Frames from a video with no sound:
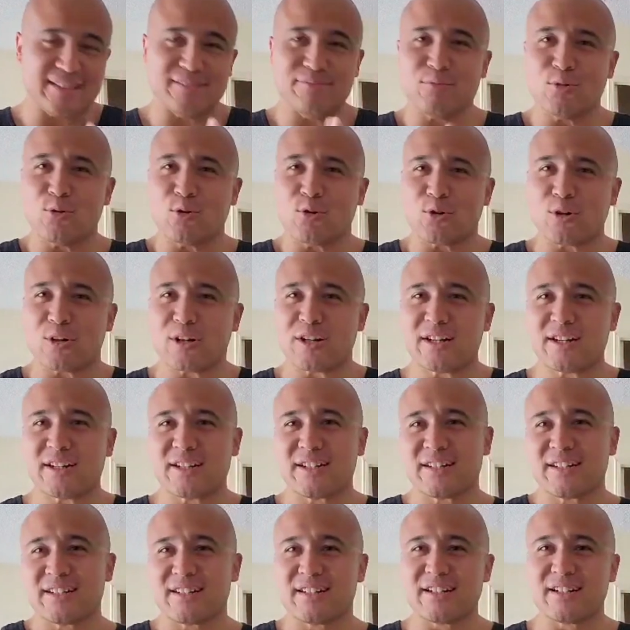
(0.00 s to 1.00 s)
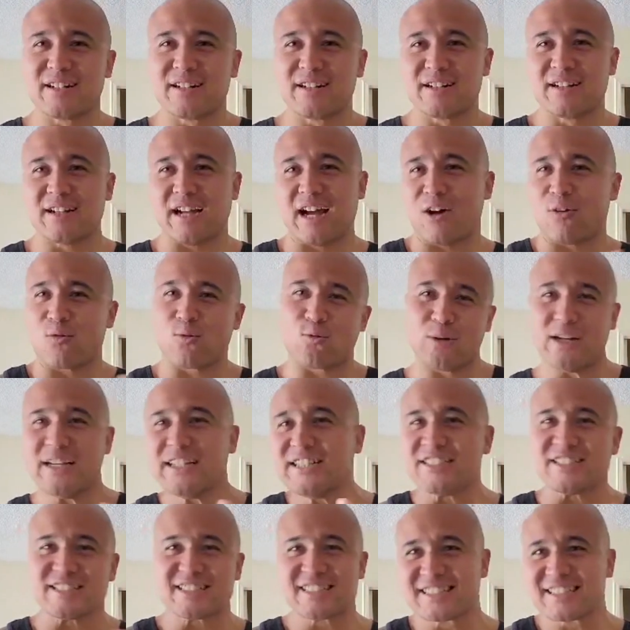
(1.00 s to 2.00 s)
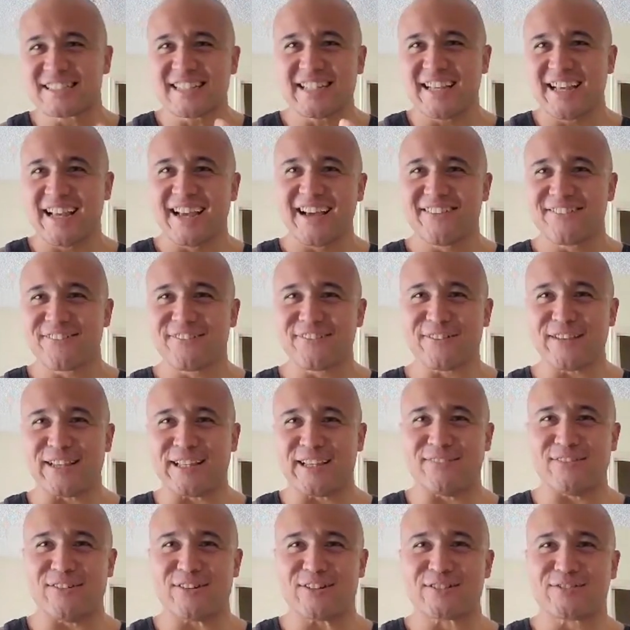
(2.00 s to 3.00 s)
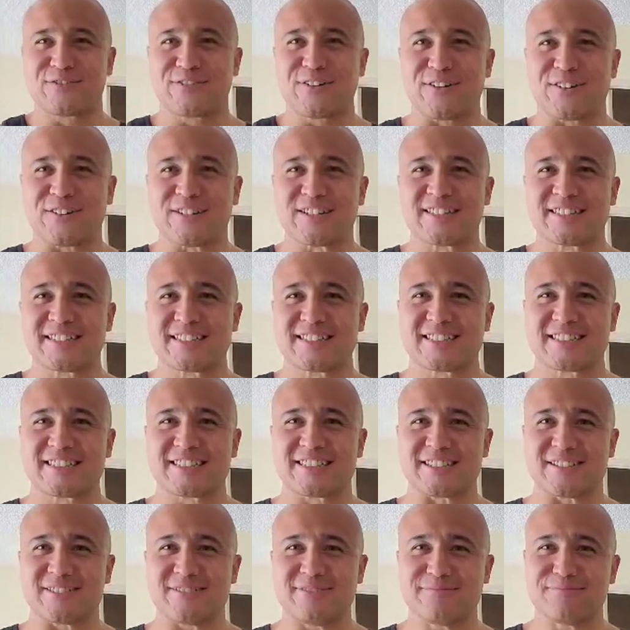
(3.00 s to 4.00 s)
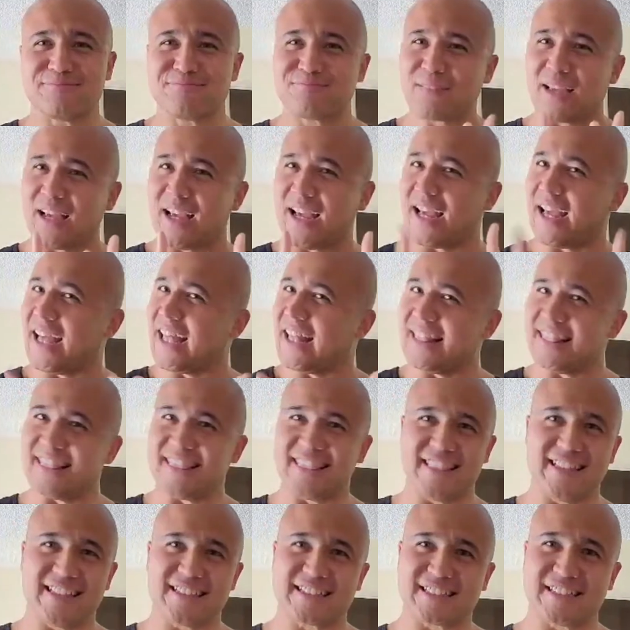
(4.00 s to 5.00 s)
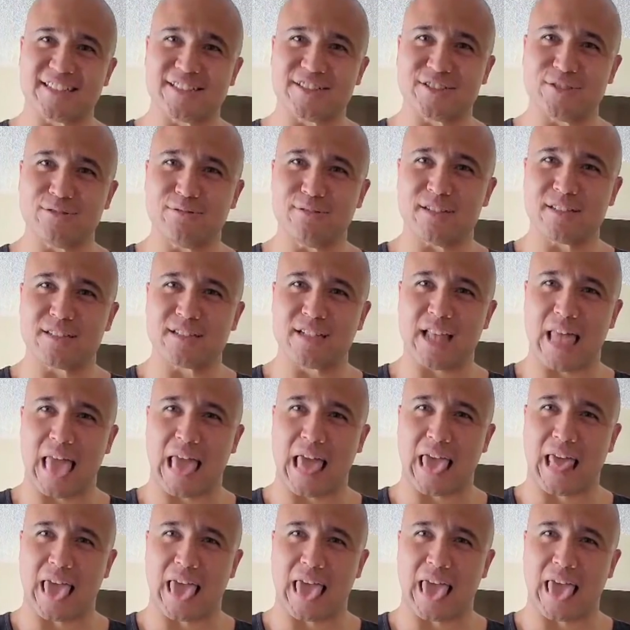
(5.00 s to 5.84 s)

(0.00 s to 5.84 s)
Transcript: the more outrageous flavors first. So let's get to it.